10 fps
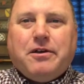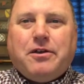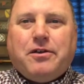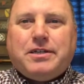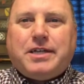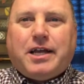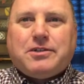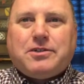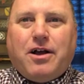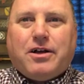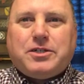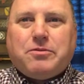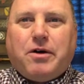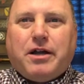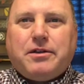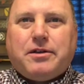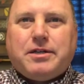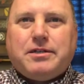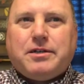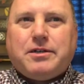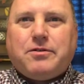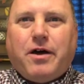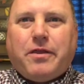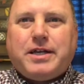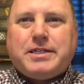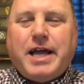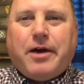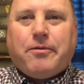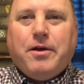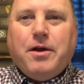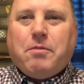You can take as long as you want. You can draw things down.